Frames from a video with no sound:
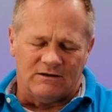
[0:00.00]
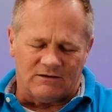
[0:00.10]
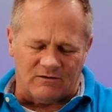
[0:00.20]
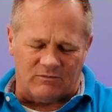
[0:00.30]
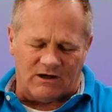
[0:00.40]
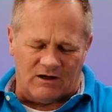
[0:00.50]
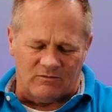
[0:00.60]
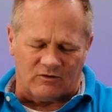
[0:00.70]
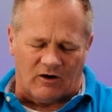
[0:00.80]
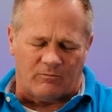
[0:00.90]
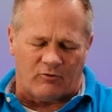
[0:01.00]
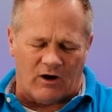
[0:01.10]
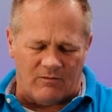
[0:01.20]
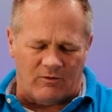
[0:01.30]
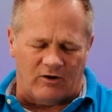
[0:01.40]
that it becomes our
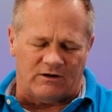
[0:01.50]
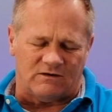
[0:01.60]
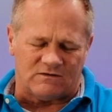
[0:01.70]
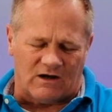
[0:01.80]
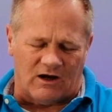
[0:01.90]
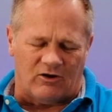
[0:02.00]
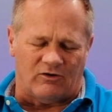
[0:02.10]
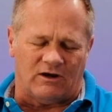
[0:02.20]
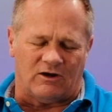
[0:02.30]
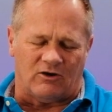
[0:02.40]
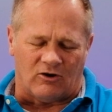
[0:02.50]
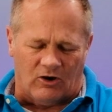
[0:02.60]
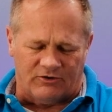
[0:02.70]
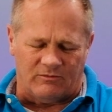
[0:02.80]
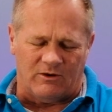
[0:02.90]
primary desiring and our
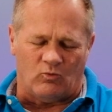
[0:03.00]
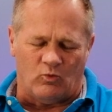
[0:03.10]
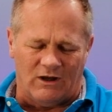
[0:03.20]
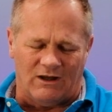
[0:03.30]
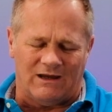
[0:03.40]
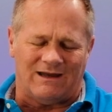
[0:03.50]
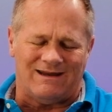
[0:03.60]
ultimate willing,